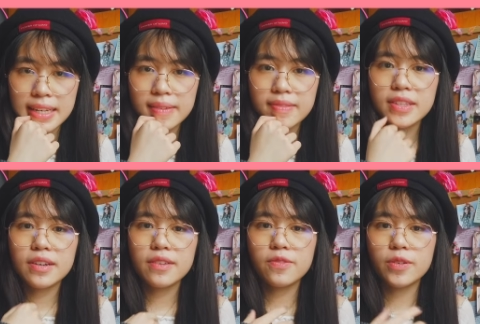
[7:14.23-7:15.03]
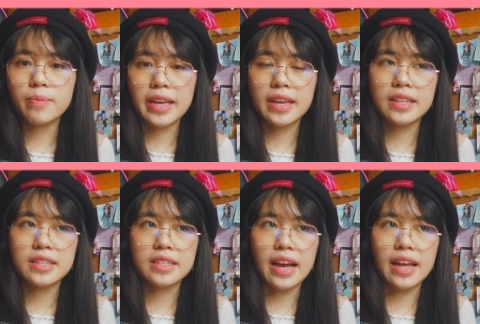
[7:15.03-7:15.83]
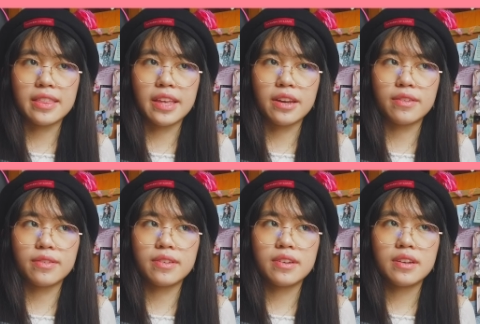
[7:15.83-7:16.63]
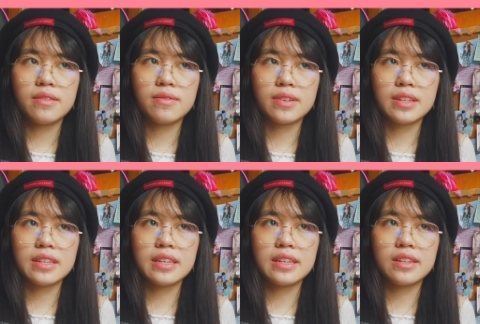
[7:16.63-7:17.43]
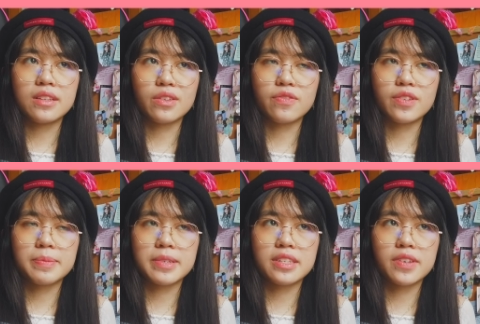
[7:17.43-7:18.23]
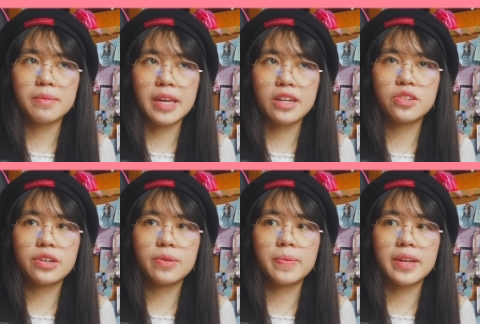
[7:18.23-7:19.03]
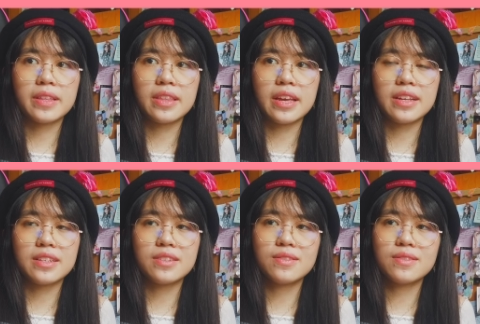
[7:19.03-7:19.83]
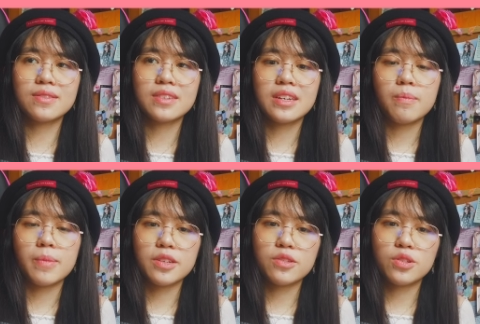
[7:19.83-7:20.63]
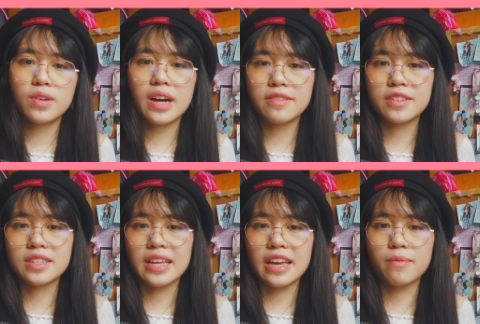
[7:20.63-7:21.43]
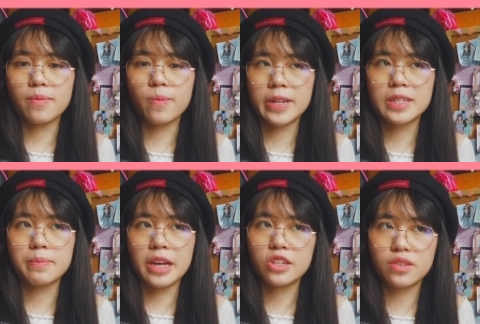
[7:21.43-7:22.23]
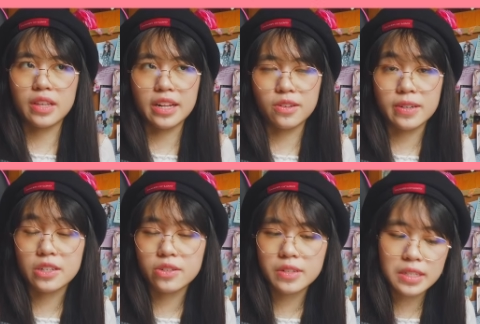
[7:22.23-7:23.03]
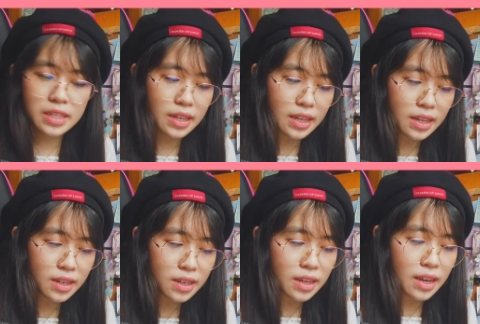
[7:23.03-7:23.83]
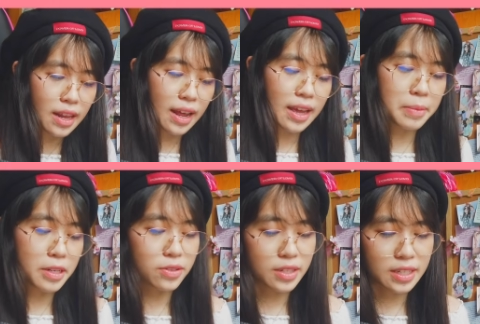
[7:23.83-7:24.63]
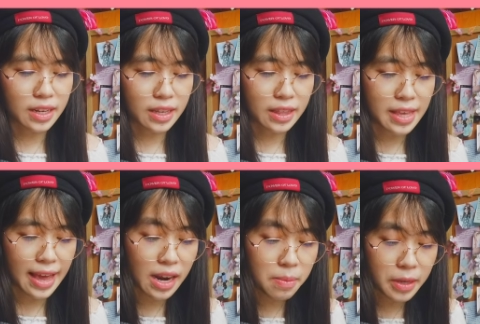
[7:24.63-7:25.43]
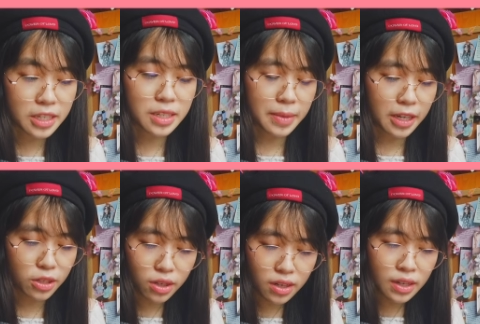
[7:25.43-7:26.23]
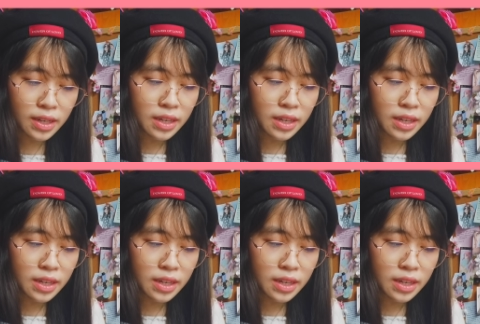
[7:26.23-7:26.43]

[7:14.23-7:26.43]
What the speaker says: Even though for MICA and SCAD they don't really look for a specific major, but you do have to say which major that you're interested in, and I am interested in the animation major,